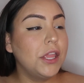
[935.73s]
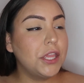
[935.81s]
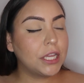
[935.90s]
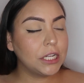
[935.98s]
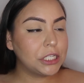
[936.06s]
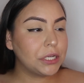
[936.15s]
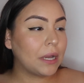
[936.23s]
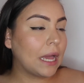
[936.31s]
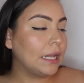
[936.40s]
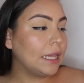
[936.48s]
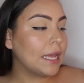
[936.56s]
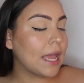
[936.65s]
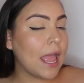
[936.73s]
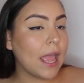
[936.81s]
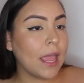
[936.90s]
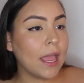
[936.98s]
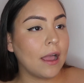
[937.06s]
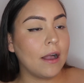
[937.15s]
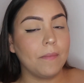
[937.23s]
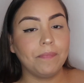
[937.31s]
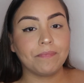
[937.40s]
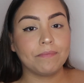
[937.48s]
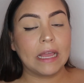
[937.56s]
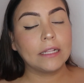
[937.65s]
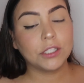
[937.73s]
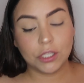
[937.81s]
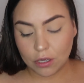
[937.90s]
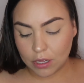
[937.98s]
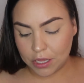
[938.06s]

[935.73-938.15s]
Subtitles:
You can do kind of like a pencil.